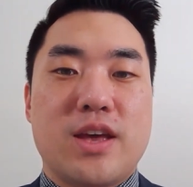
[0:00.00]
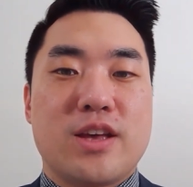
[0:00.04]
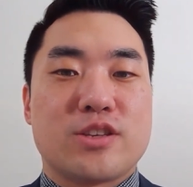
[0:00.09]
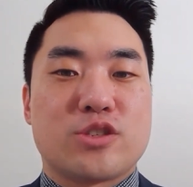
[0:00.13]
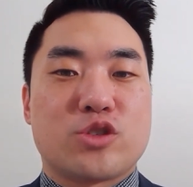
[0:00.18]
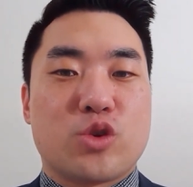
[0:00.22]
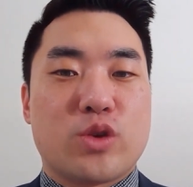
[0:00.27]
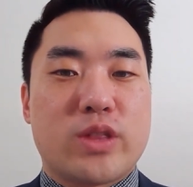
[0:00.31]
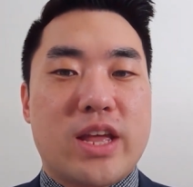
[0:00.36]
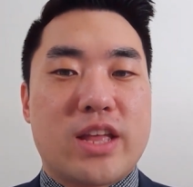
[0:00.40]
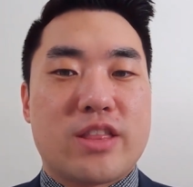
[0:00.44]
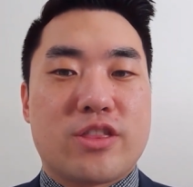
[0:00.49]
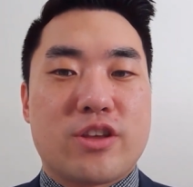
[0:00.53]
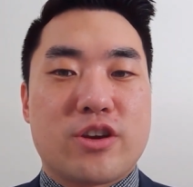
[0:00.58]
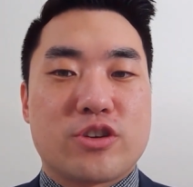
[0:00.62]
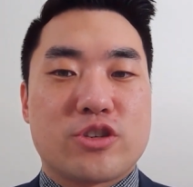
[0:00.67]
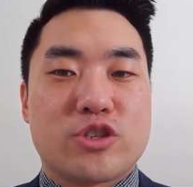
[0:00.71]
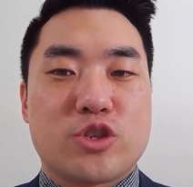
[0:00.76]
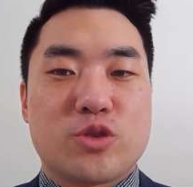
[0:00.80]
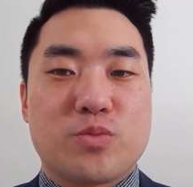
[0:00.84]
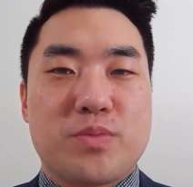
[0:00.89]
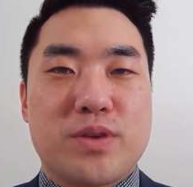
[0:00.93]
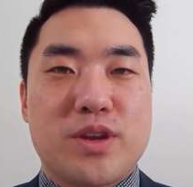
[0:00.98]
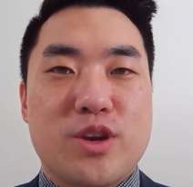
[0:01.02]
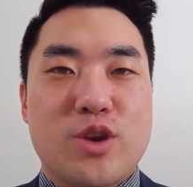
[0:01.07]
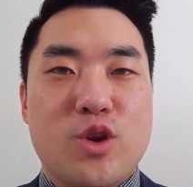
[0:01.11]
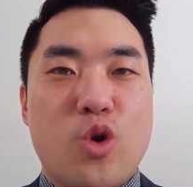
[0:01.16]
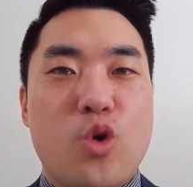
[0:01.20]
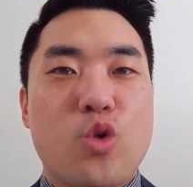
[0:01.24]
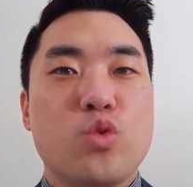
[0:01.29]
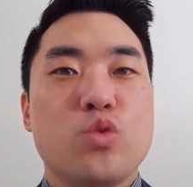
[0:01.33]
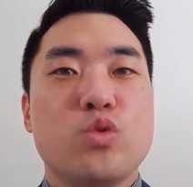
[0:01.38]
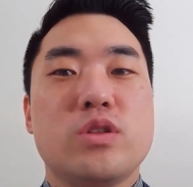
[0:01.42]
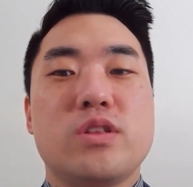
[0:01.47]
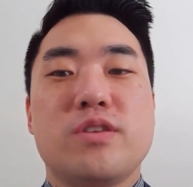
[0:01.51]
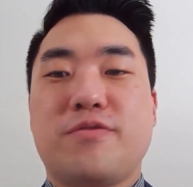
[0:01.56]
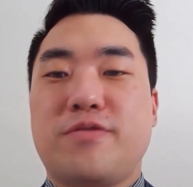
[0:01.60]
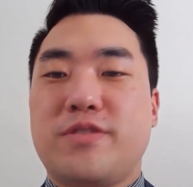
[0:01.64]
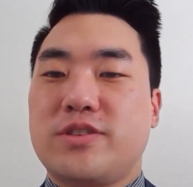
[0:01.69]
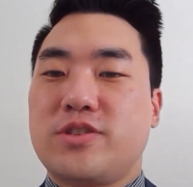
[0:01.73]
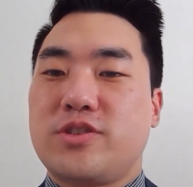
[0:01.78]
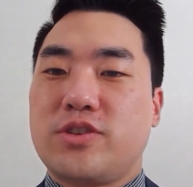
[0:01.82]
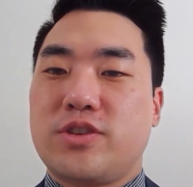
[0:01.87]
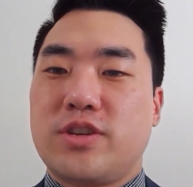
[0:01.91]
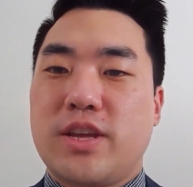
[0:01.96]
so that there should be no
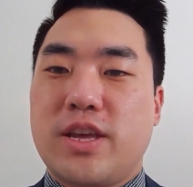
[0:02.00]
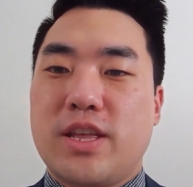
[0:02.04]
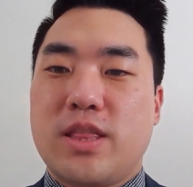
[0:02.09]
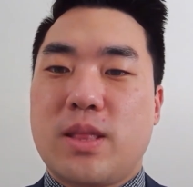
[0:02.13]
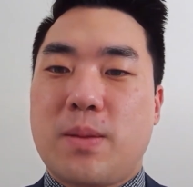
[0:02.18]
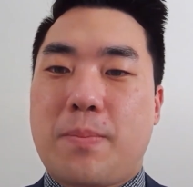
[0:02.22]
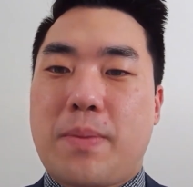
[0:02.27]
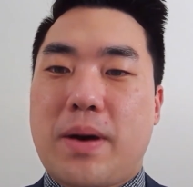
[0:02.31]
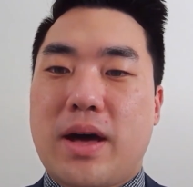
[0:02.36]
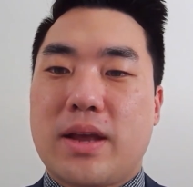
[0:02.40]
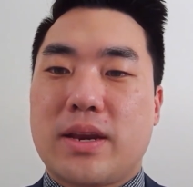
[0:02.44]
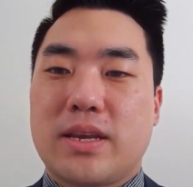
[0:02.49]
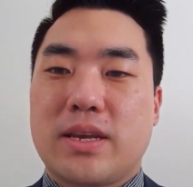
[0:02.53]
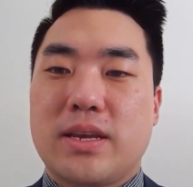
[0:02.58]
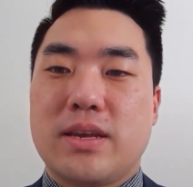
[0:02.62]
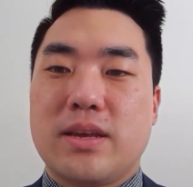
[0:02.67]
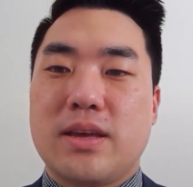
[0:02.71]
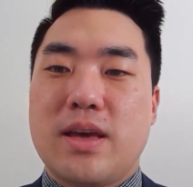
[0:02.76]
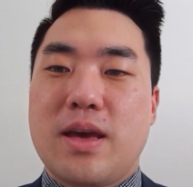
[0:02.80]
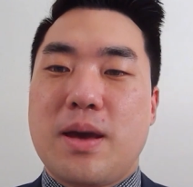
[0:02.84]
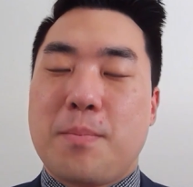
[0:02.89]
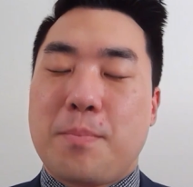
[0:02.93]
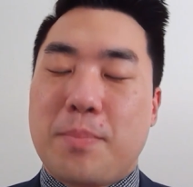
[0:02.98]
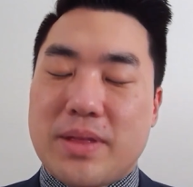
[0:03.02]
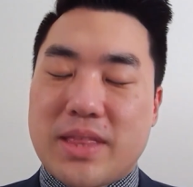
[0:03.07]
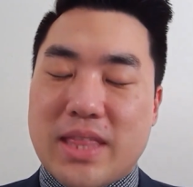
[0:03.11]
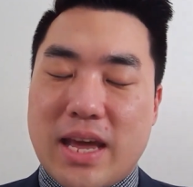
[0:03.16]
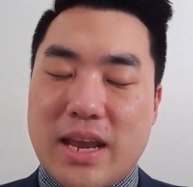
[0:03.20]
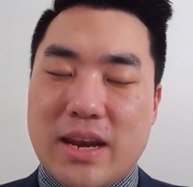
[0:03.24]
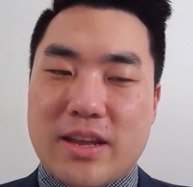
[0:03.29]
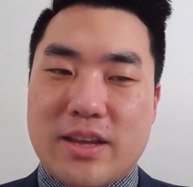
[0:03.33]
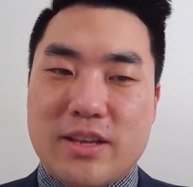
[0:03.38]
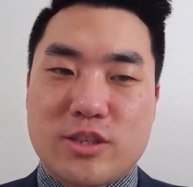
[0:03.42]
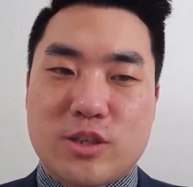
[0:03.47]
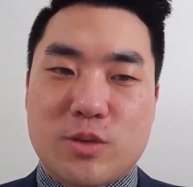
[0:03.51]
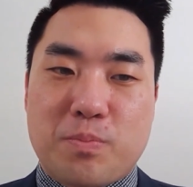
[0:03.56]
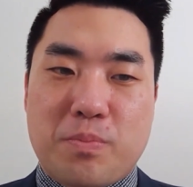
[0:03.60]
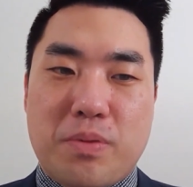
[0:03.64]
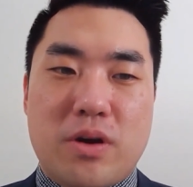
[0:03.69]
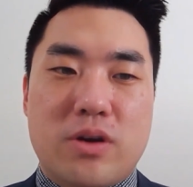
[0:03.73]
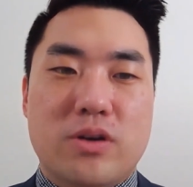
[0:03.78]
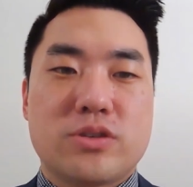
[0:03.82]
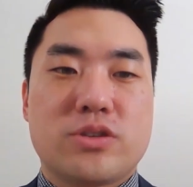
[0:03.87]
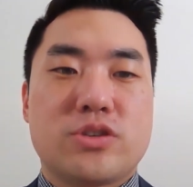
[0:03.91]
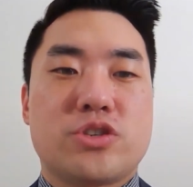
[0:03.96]
division in the body, but that its
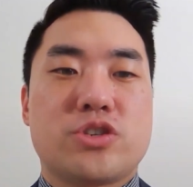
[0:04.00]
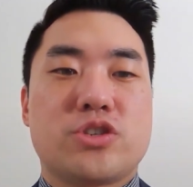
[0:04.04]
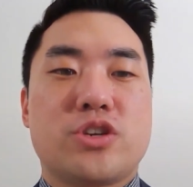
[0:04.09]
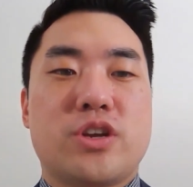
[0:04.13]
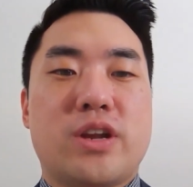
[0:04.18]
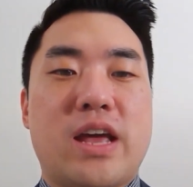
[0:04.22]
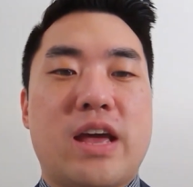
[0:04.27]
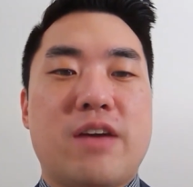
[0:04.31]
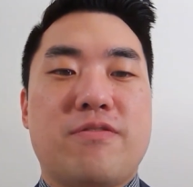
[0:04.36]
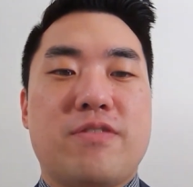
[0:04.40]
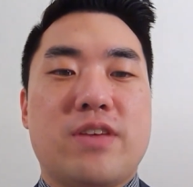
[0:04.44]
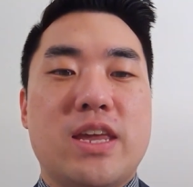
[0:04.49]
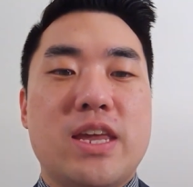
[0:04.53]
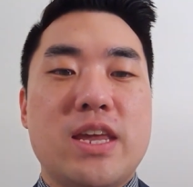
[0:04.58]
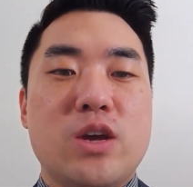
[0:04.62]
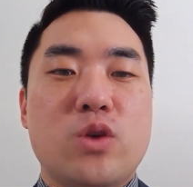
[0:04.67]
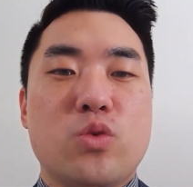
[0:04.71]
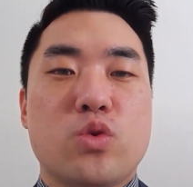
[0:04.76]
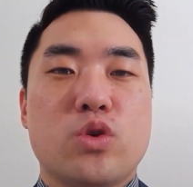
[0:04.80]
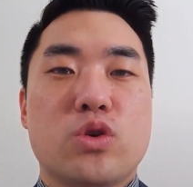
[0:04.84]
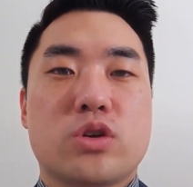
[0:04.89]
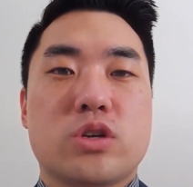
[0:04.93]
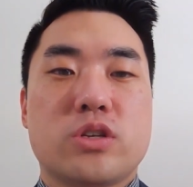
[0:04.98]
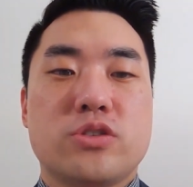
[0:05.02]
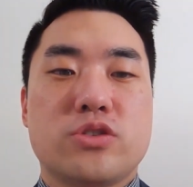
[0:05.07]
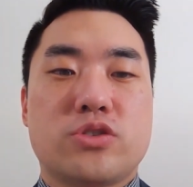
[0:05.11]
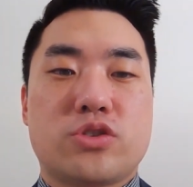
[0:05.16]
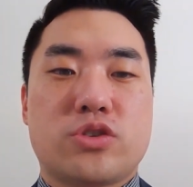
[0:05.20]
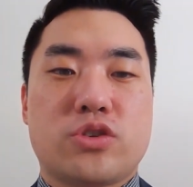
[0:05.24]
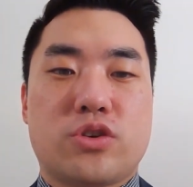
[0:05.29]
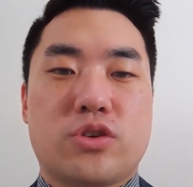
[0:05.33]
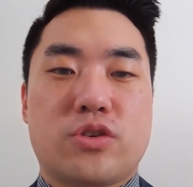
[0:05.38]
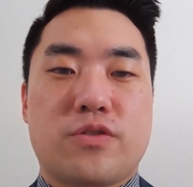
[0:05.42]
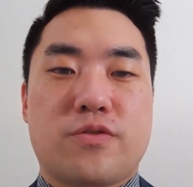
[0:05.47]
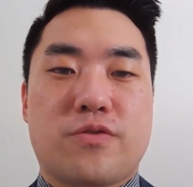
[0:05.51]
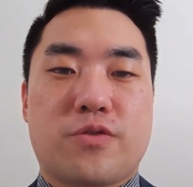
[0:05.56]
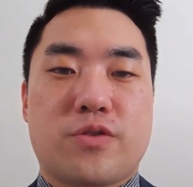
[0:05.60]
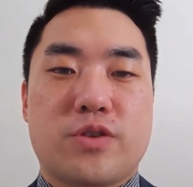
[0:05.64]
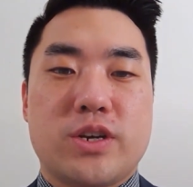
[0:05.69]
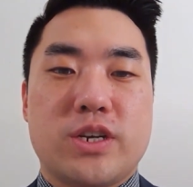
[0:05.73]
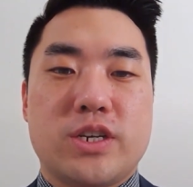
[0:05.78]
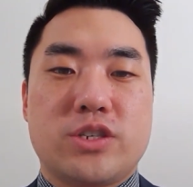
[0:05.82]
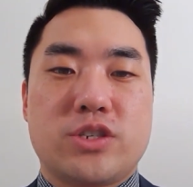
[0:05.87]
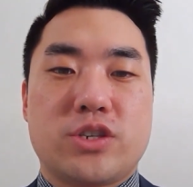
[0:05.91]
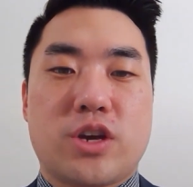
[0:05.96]
parts should have equal concern for
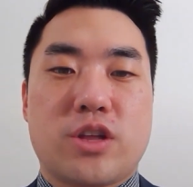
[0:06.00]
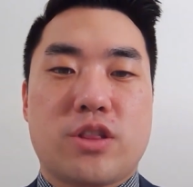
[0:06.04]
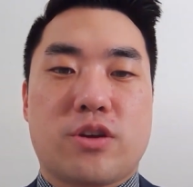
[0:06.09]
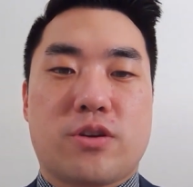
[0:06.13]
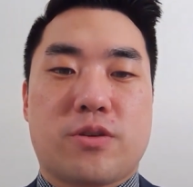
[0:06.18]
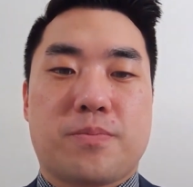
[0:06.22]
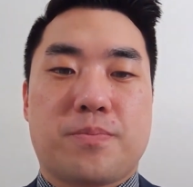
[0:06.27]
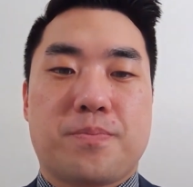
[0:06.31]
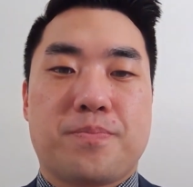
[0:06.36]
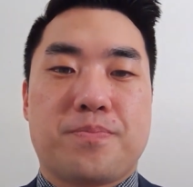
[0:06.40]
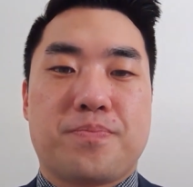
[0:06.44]
each other.